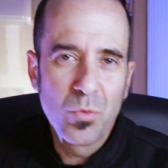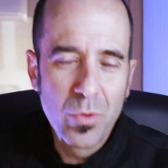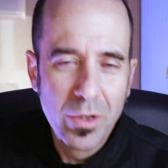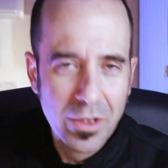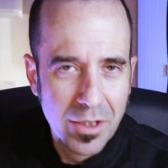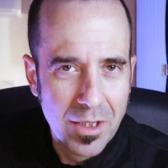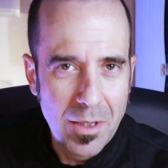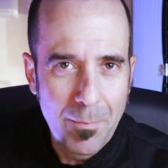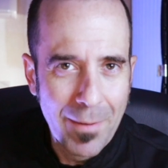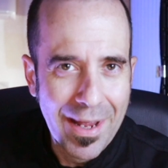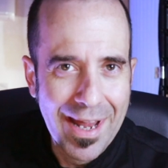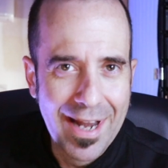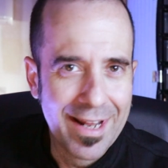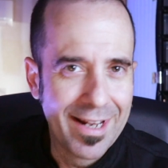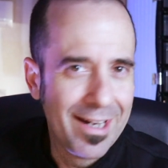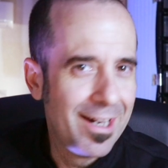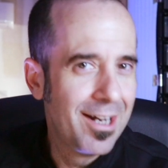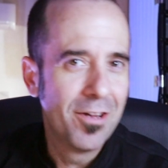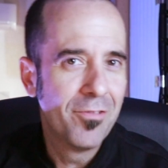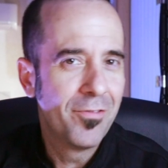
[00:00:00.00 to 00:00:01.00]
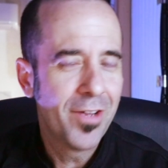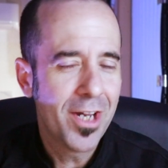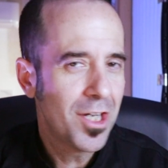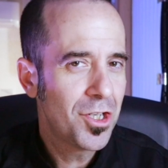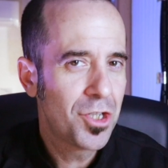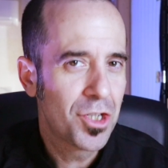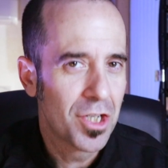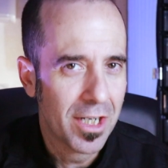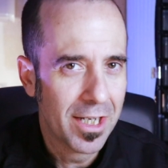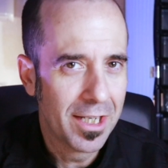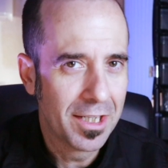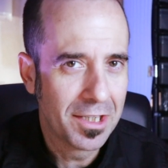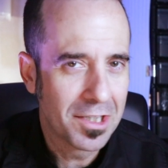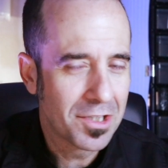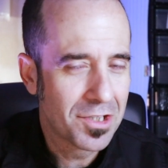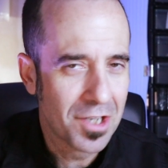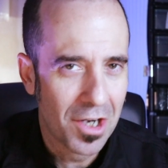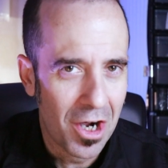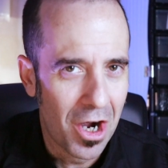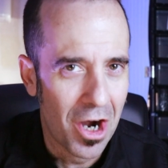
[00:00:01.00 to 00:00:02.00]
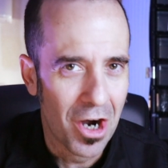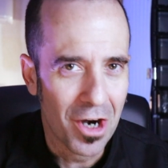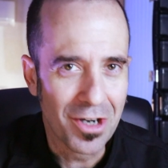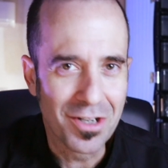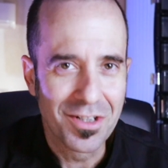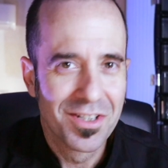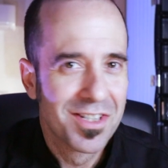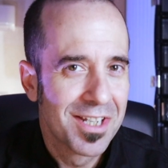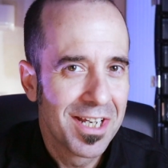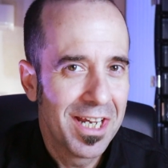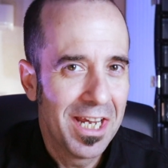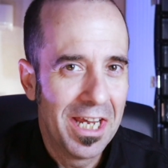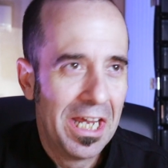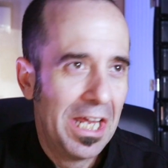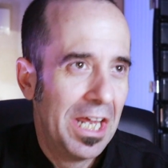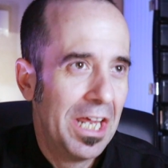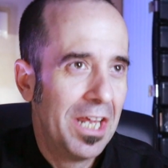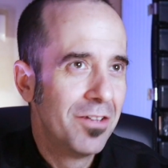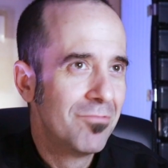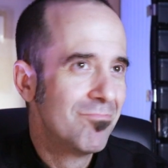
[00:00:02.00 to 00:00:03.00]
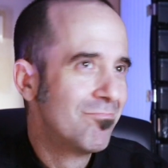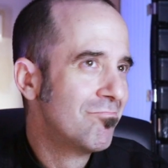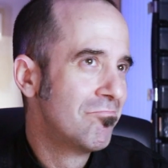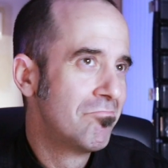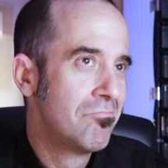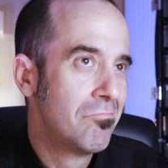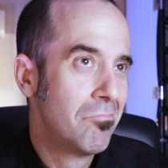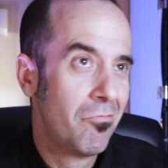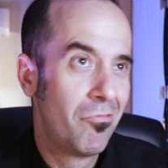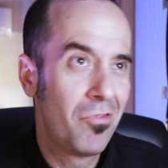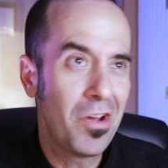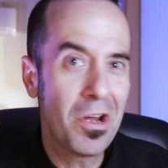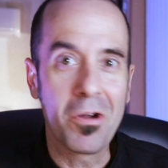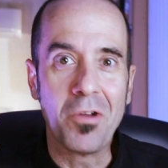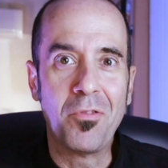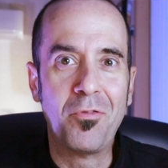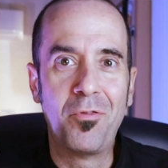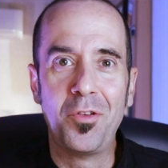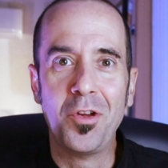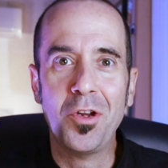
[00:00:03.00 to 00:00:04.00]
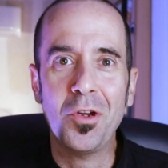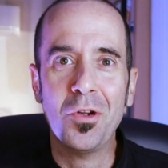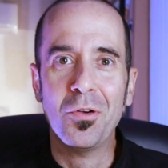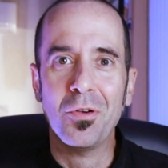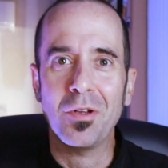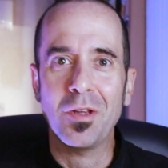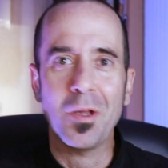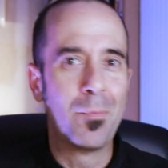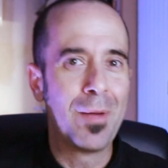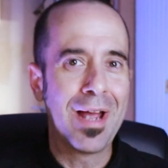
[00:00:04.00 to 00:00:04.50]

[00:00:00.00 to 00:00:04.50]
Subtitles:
really been an innovation in guitars in very few in the